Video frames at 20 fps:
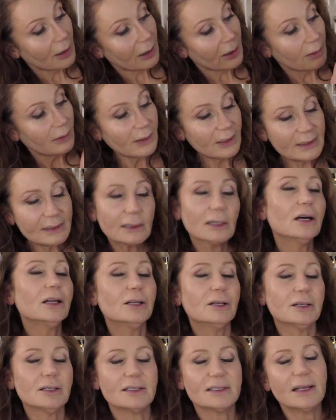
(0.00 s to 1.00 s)
These
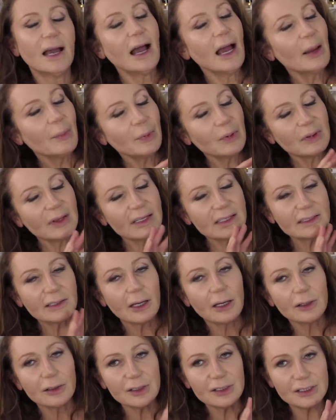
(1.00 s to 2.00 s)
colors, I put these
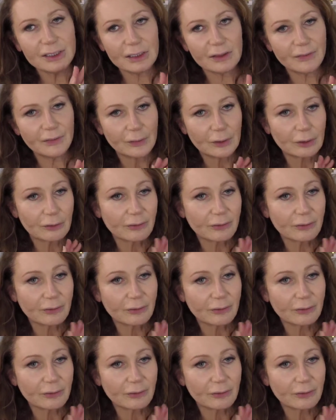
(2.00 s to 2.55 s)
colors here for a